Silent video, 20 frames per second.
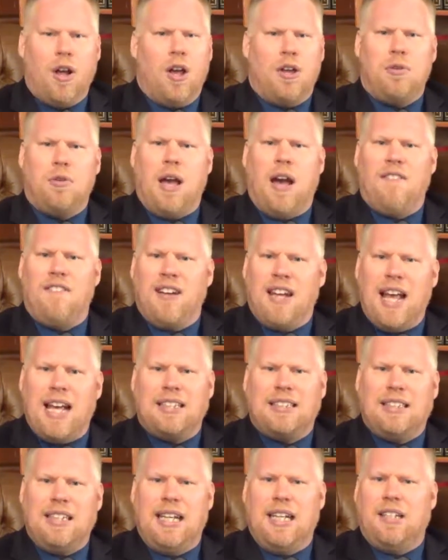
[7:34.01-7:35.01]
You have
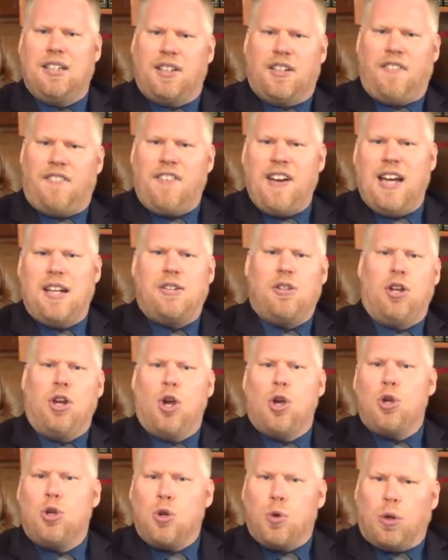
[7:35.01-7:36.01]
less need to defend
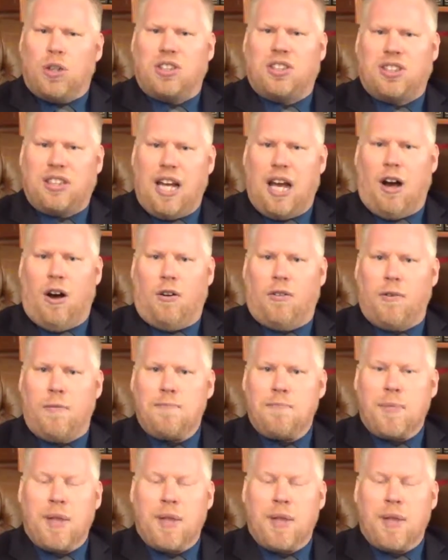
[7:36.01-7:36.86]
yourself.